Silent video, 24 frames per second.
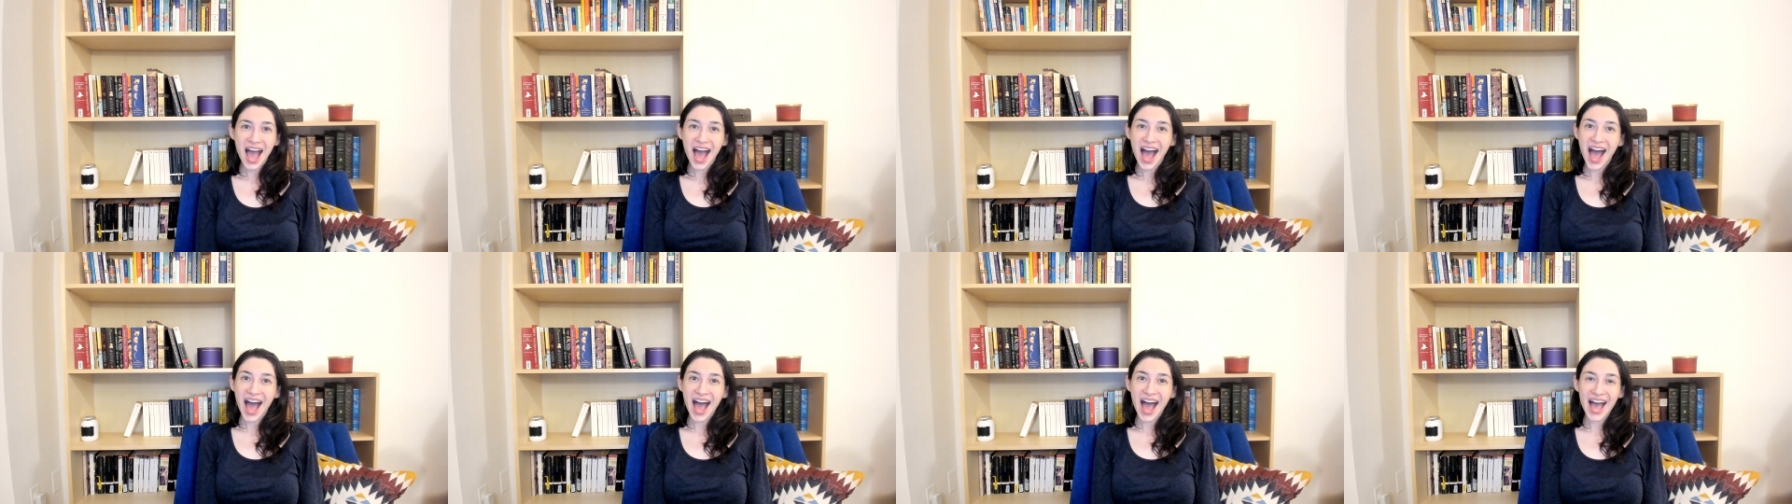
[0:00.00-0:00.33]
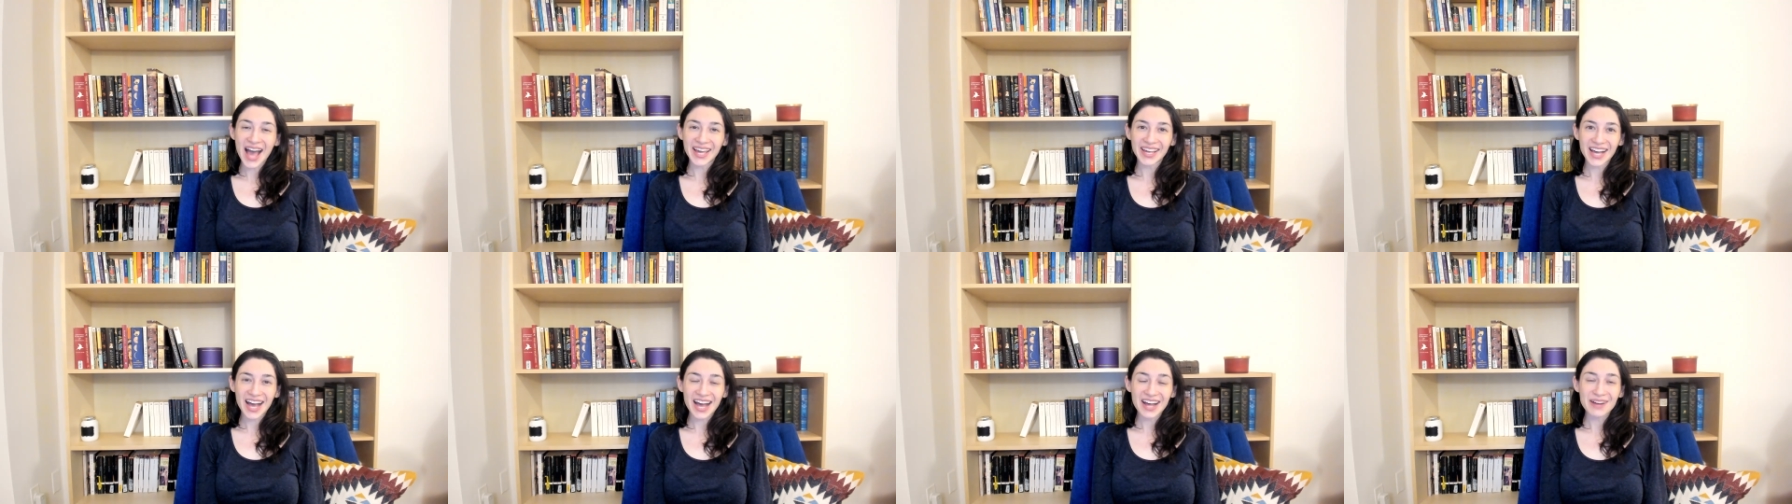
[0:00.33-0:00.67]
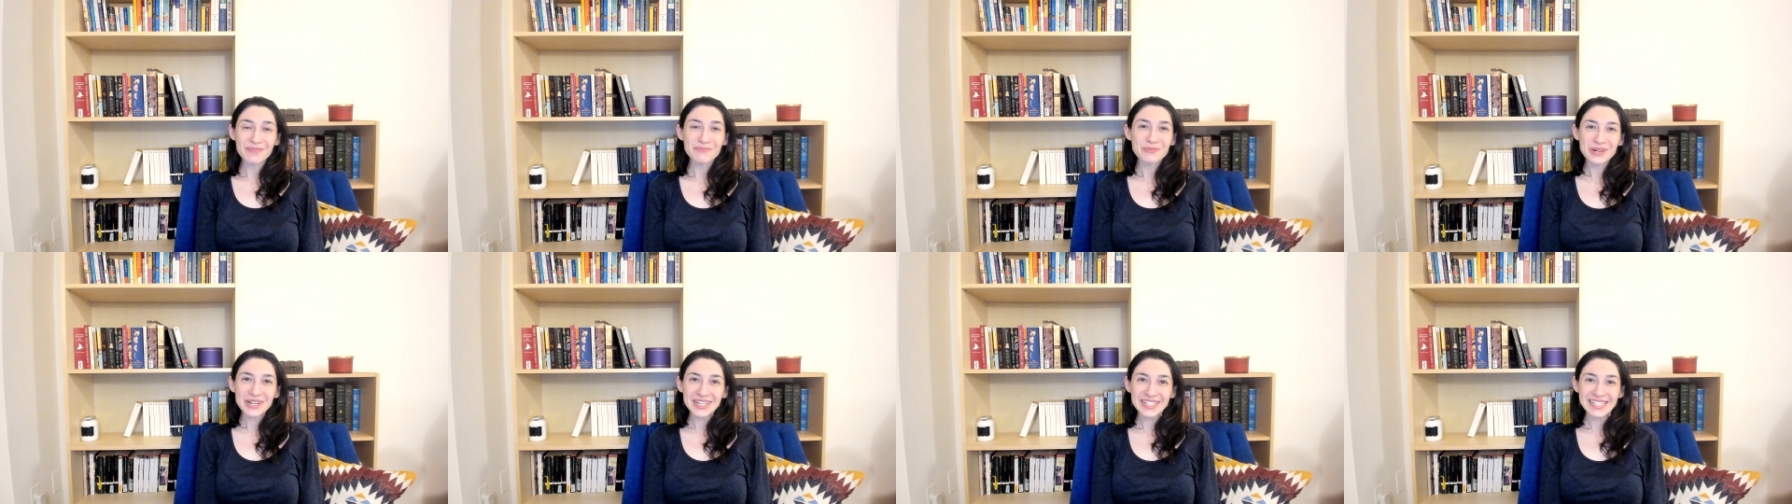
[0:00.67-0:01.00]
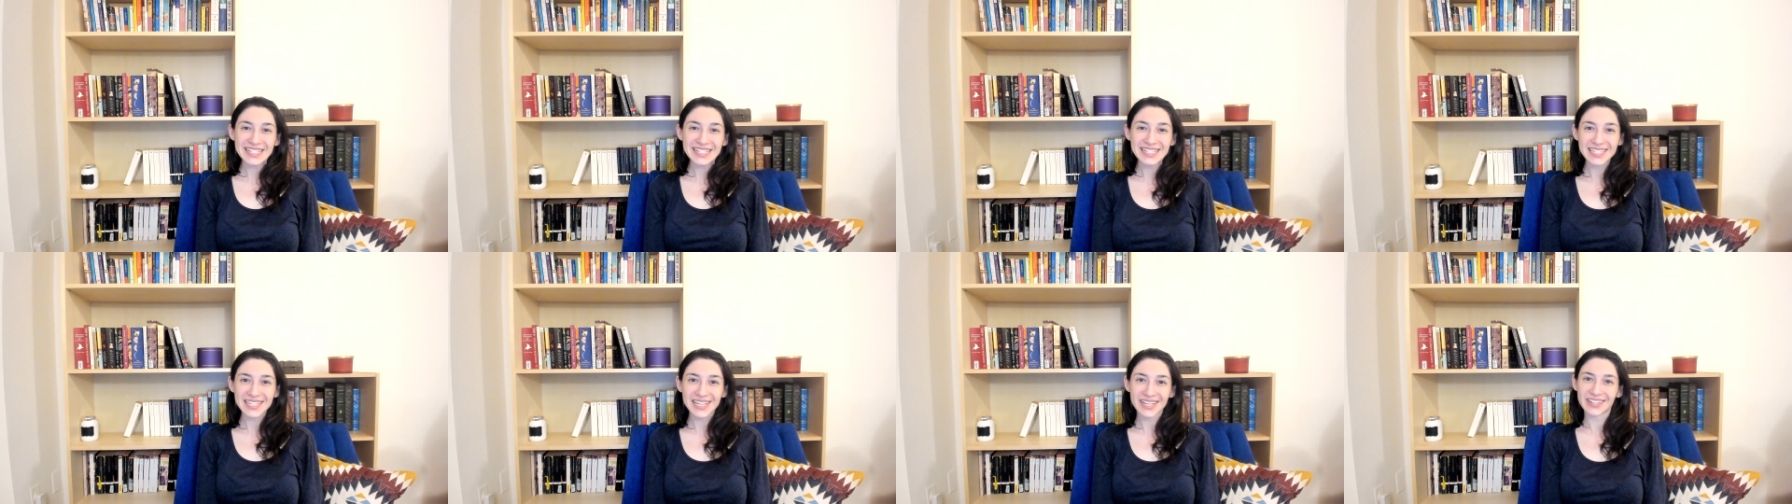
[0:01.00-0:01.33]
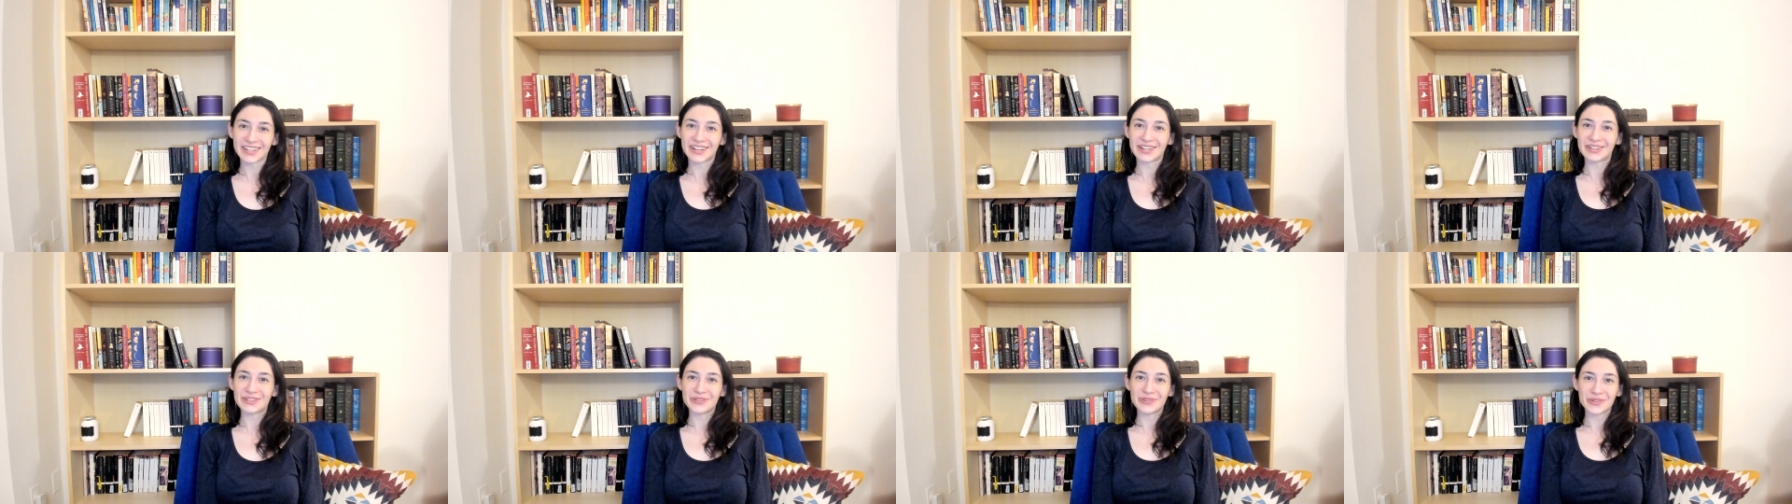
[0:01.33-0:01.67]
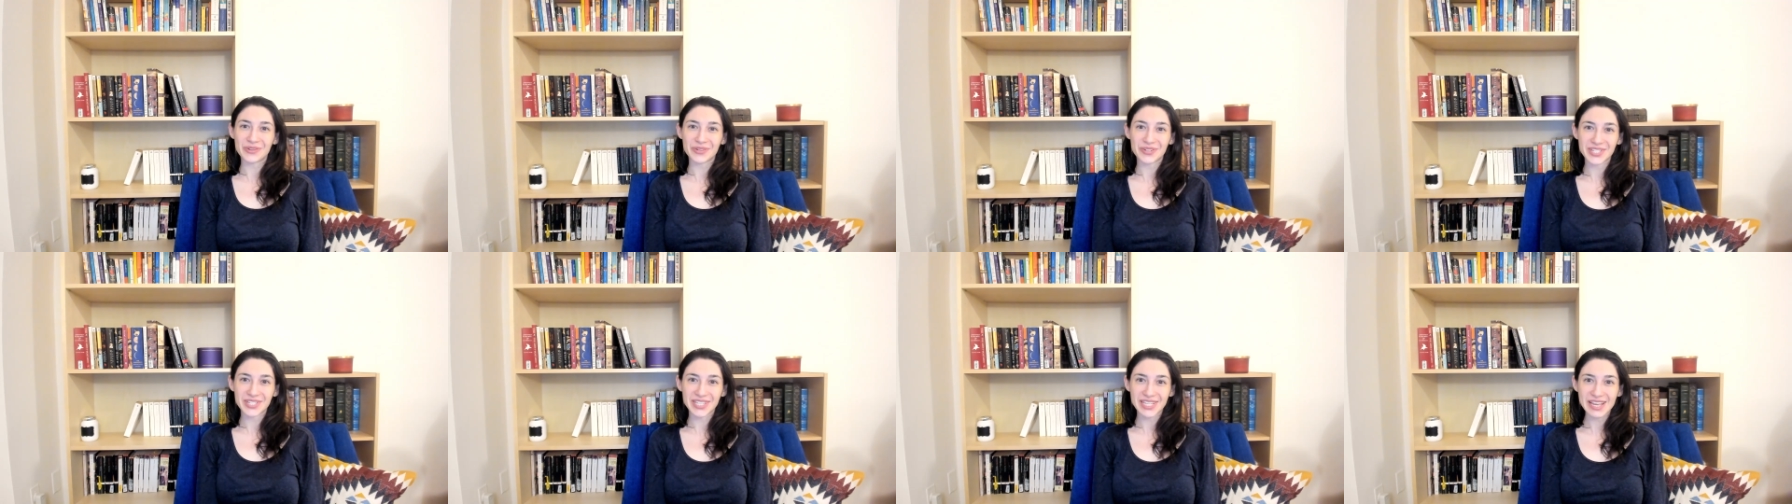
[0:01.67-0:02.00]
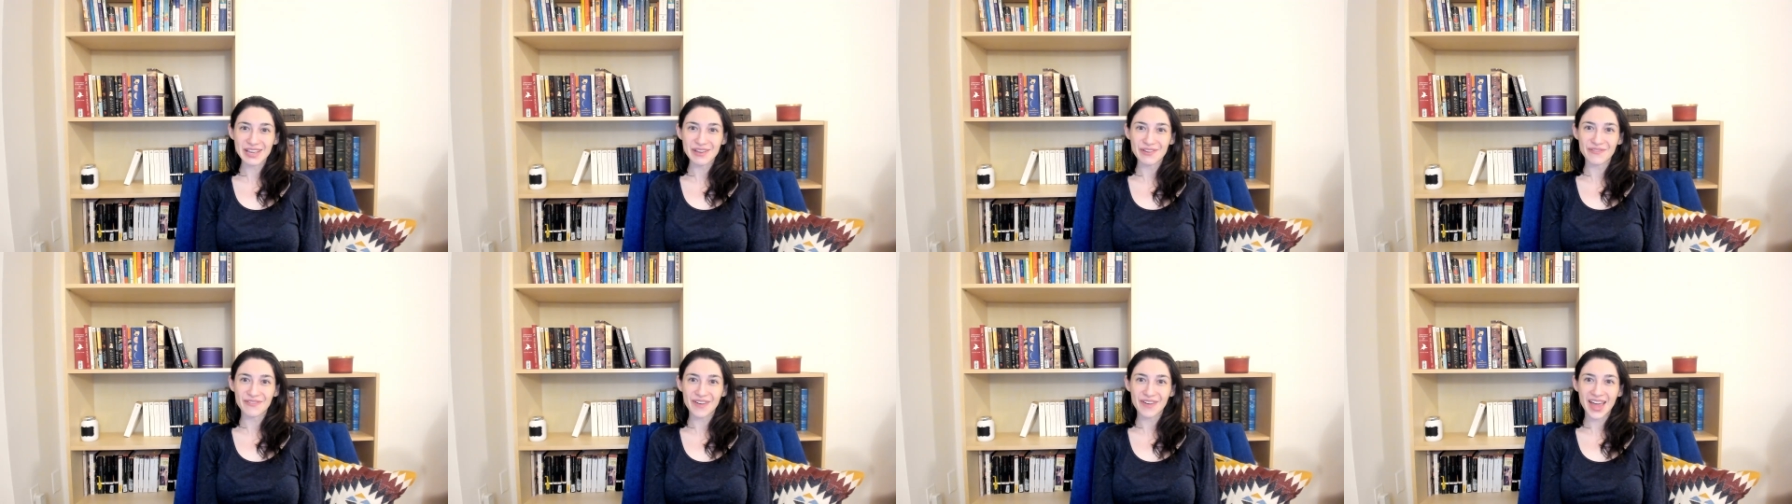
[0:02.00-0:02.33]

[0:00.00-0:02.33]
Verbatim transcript: I got pretty sick on New Year's Eve